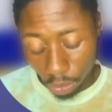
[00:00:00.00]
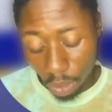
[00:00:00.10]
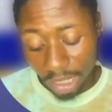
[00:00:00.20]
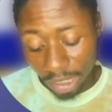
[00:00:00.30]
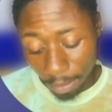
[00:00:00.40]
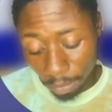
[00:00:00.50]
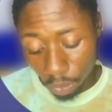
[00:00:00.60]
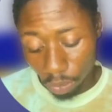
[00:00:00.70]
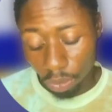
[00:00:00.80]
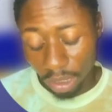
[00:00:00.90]
you accept
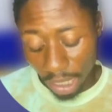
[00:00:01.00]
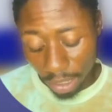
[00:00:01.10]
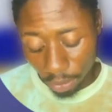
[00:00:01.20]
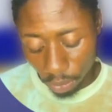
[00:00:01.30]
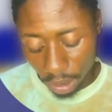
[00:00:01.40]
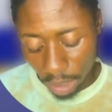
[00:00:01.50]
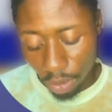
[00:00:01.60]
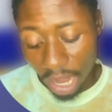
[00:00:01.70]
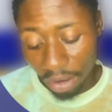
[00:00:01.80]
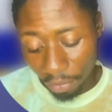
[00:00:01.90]
to turn it on, then
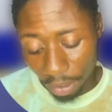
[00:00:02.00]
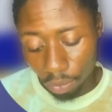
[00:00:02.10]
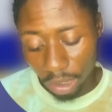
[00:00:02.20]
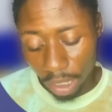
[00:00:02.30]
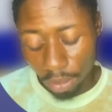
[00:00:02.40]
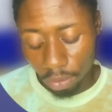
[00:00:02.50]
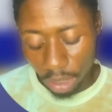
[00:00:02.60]
you agree to turn it on,